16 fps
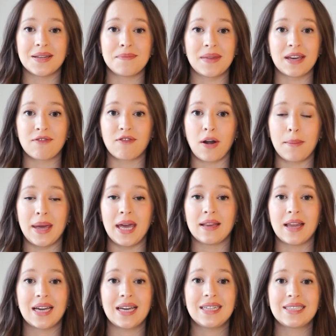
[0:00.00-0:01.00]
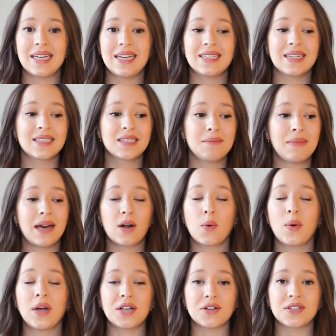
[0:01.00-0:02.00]
something from it. Like I said, it doesn't matter
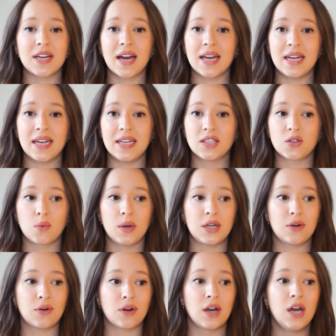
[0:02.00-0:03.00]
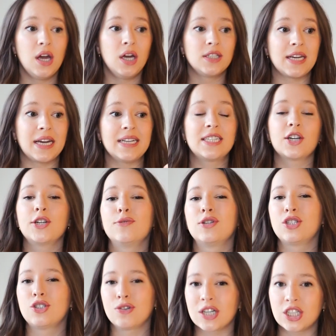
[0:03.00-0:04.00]
what your diet is or what your dietary
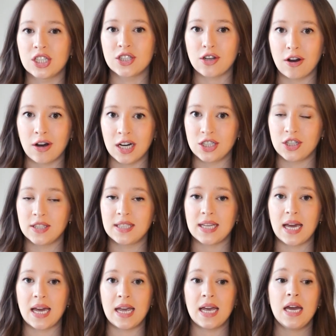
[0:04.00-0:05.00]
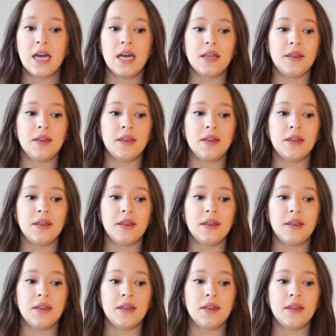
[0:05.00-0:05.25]
restrictions are, I should say.